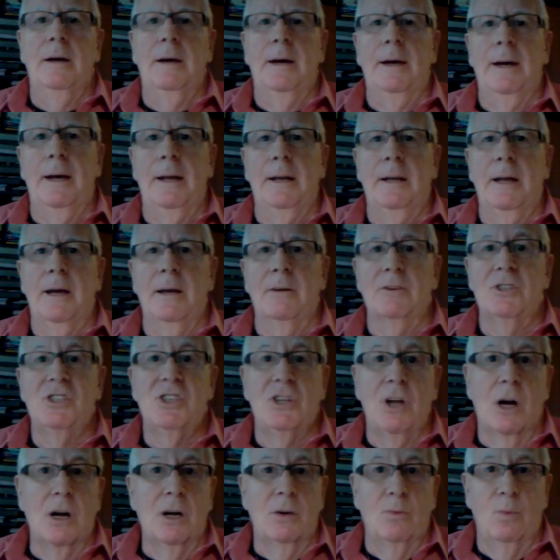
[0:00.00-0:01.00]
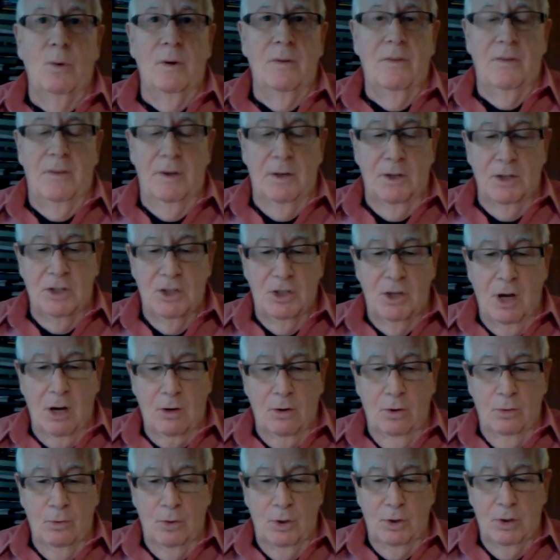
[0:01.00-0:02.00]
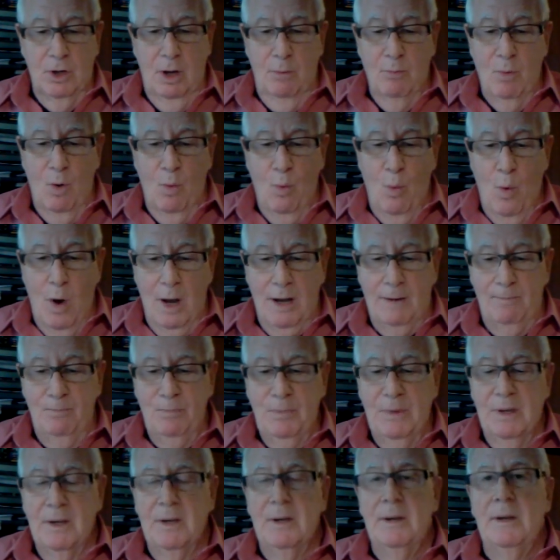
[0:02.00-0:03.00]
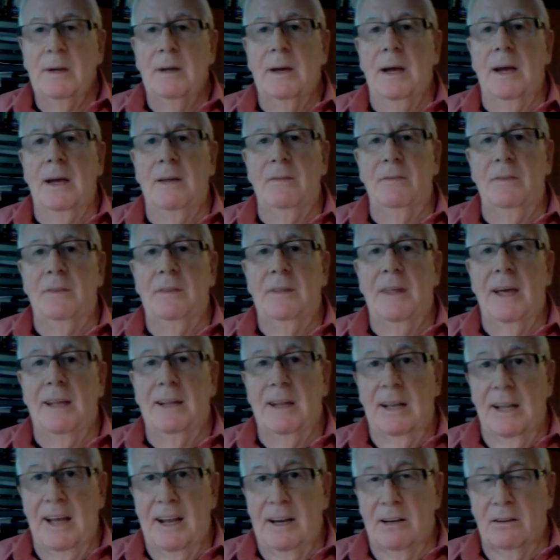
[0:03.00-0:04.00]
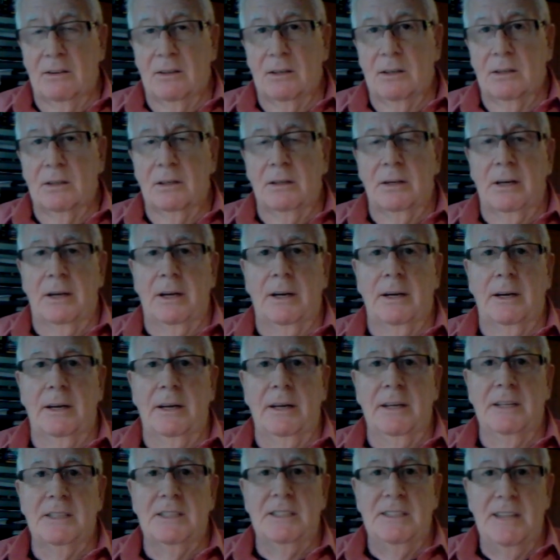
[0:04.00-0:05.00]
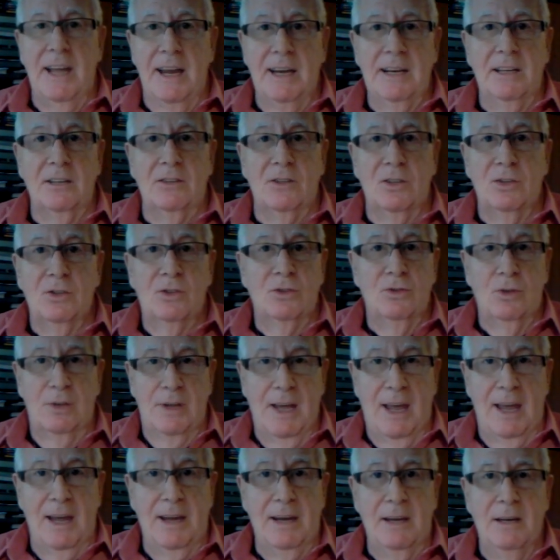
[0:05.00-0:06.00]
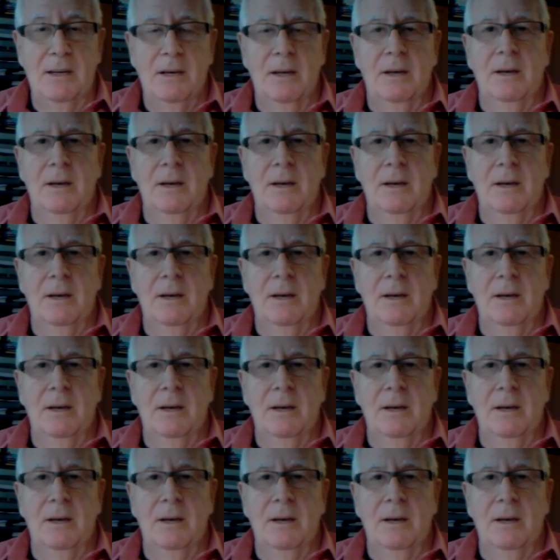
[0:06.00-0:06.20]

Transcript: And I'll start with stock alert number 1, and that letter is dated today,